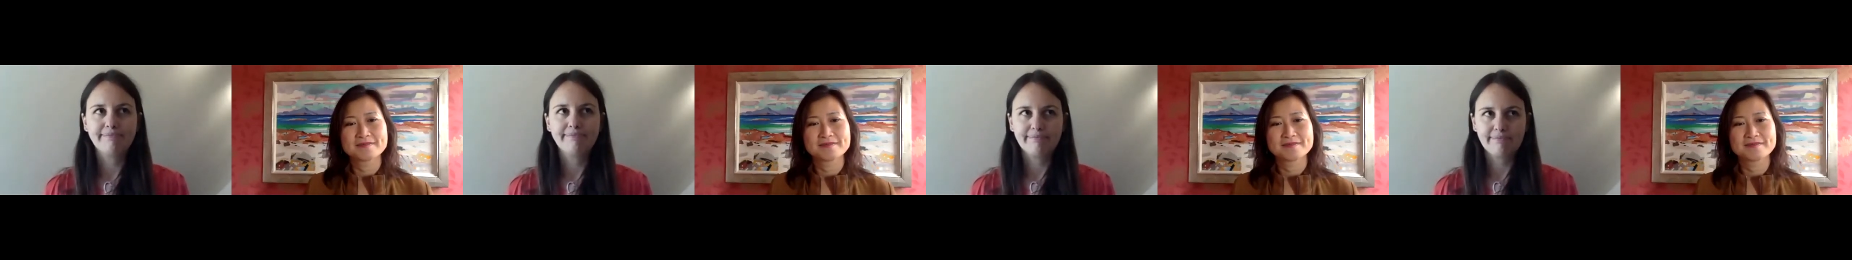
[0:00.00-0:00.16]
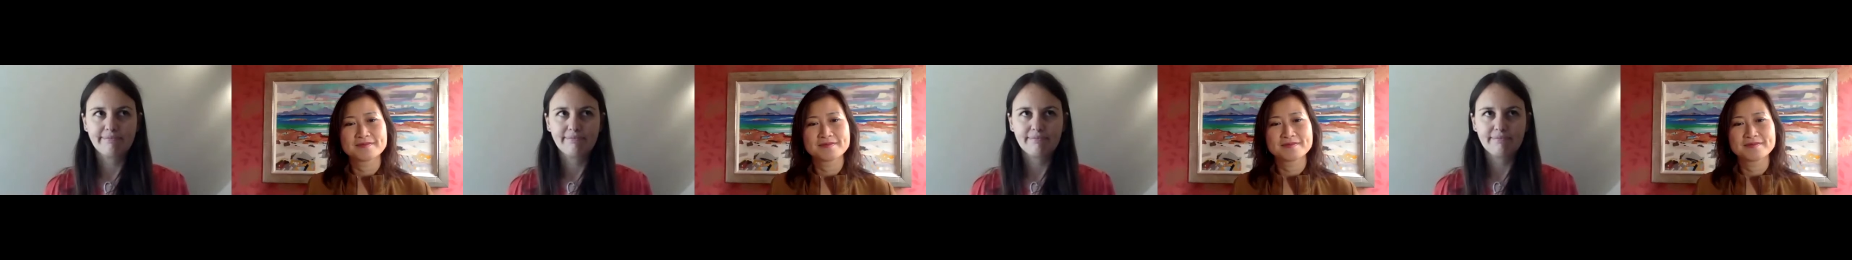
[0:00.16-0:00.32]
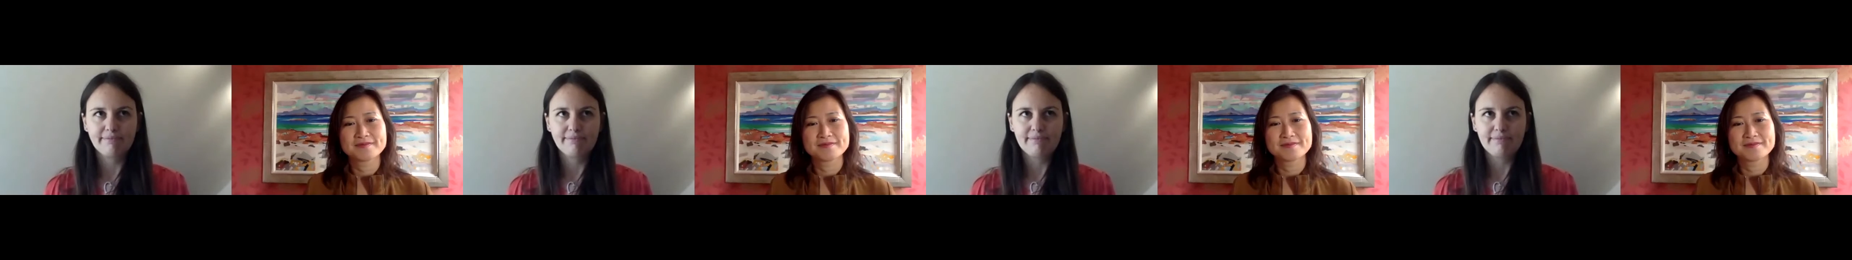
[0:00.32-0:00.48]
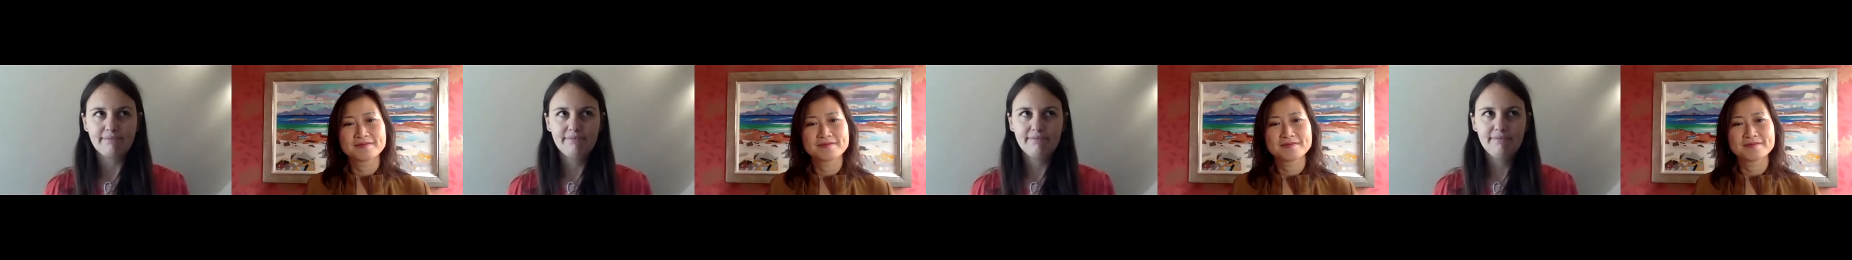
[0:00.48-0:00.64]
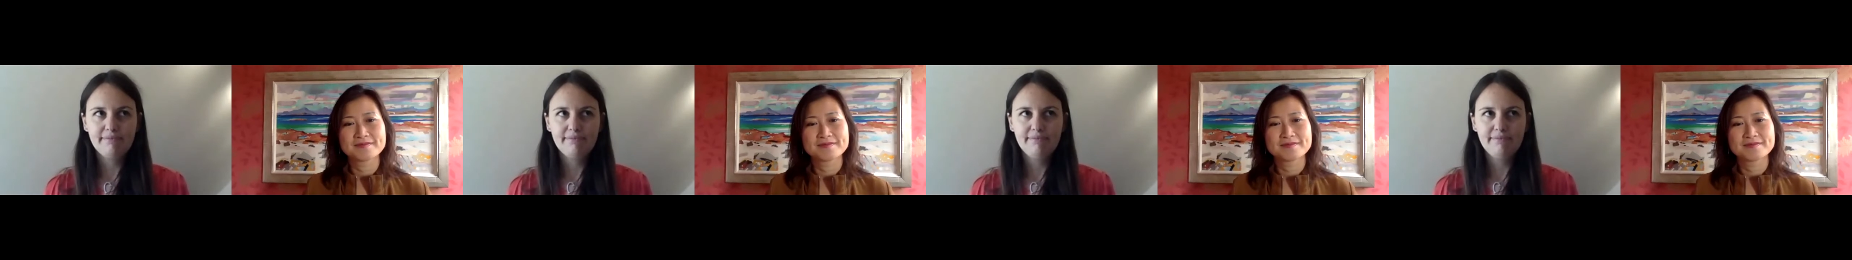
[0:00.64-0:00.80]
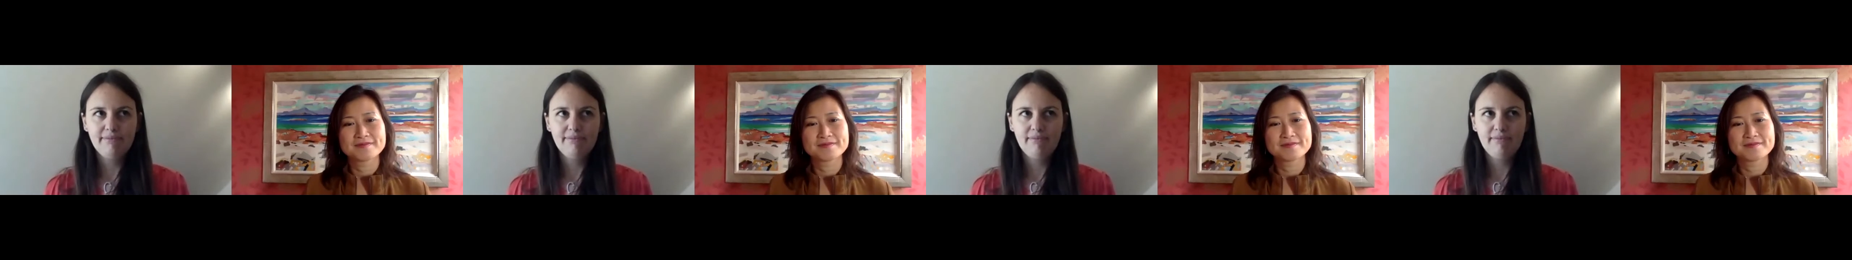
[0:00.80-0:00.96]

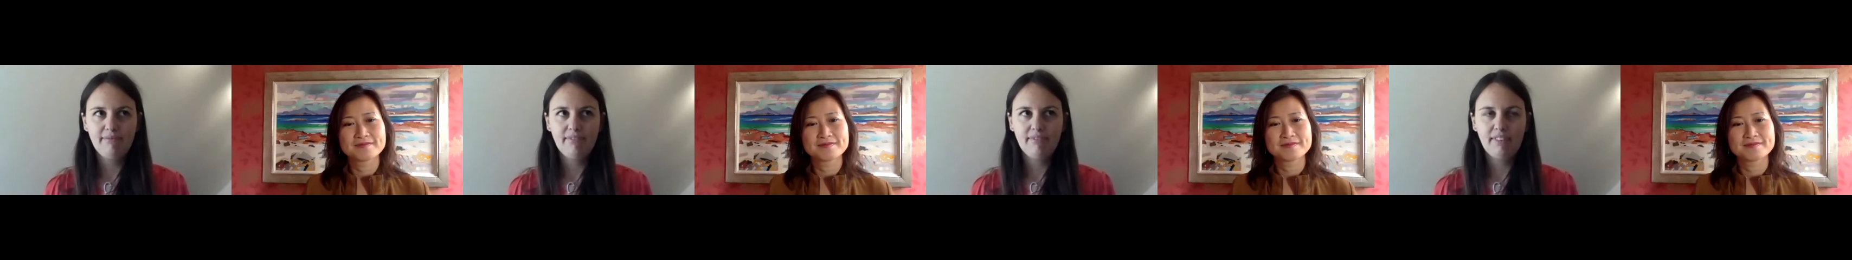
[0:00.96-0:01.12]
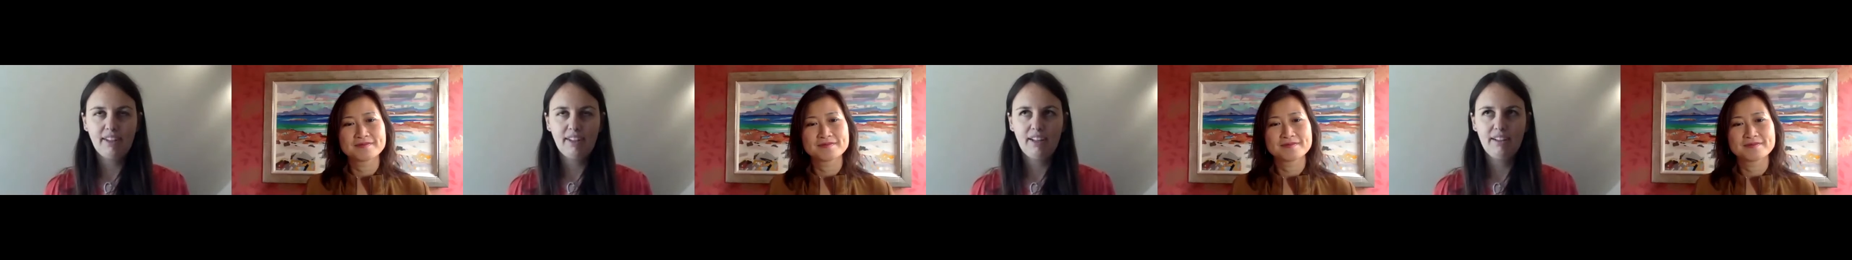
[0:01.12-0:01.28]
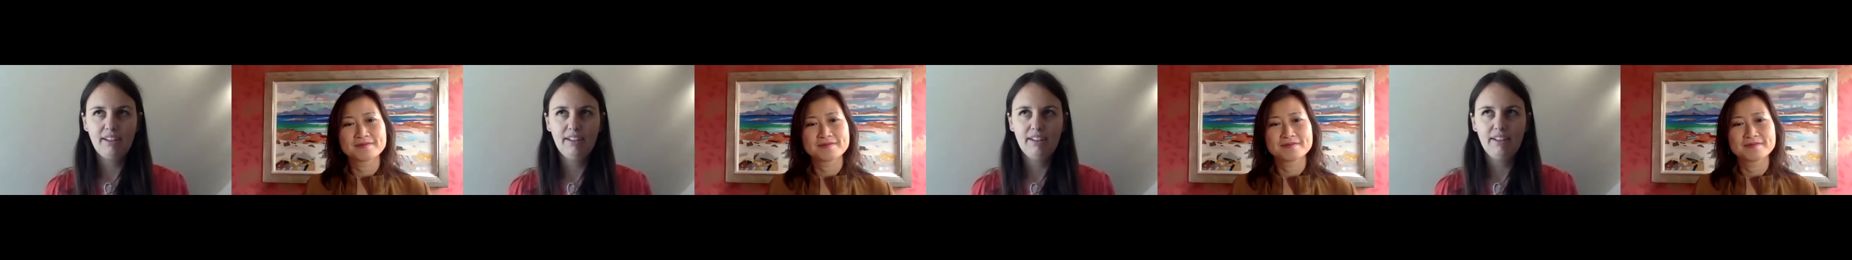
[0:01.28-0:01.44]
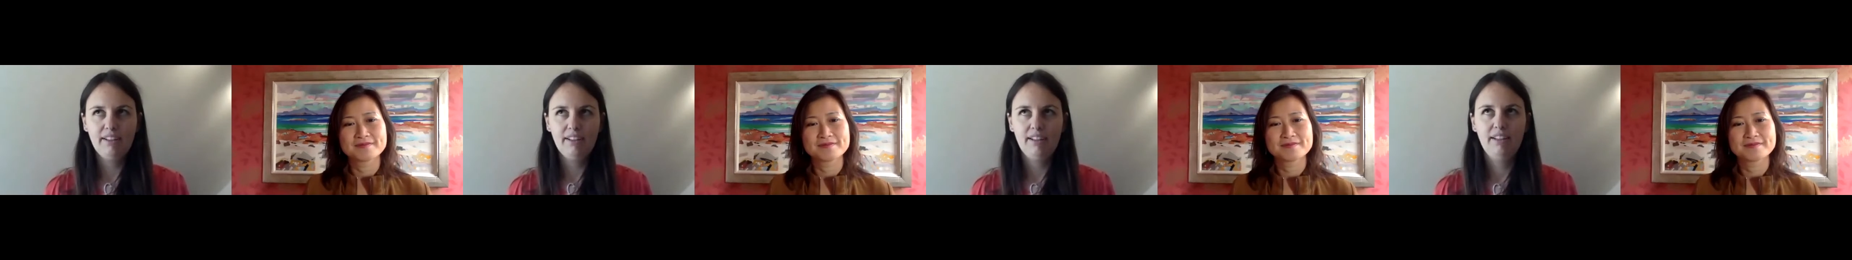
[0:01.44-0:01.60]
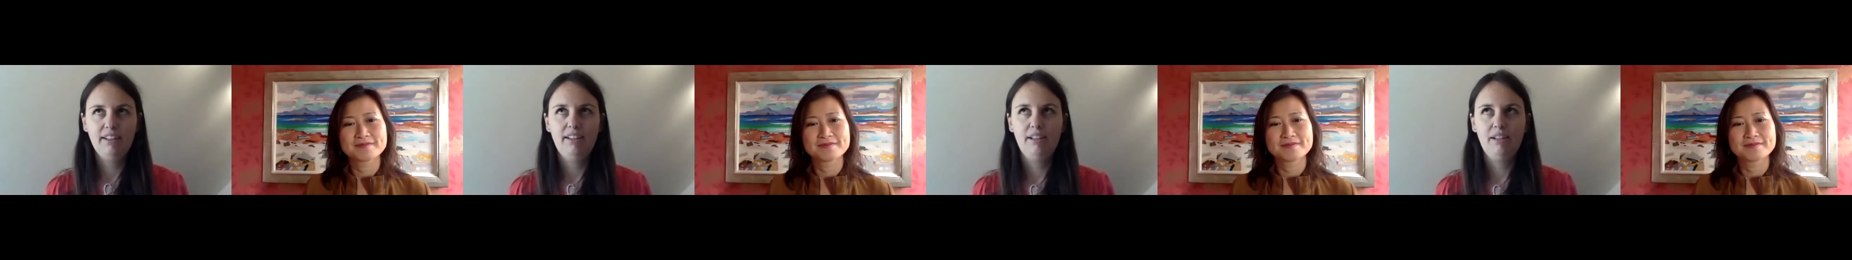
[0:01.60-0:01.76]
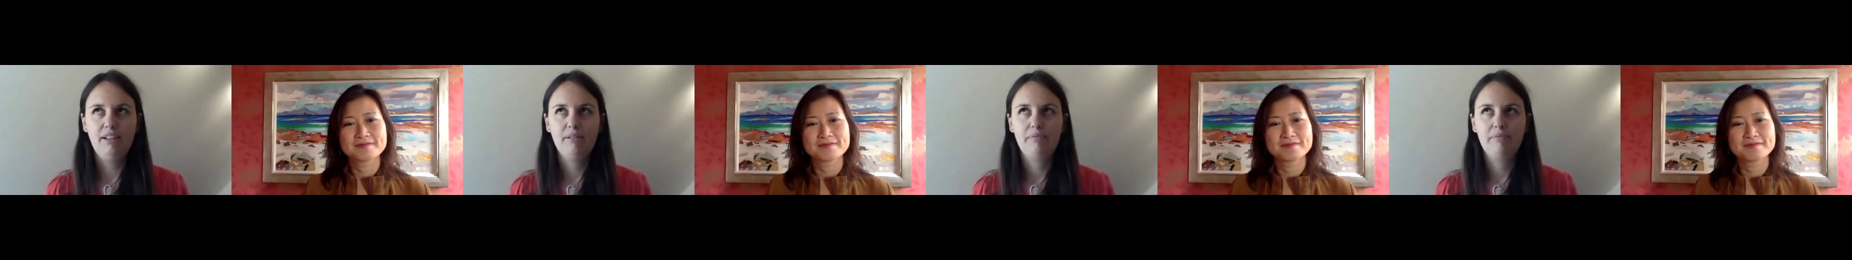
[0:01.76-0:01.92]

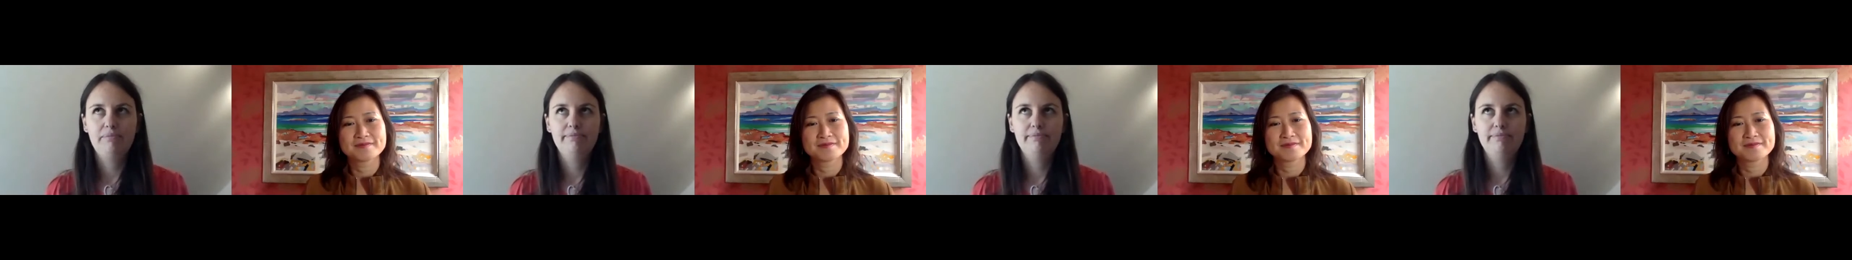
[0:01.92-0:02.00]
(silence)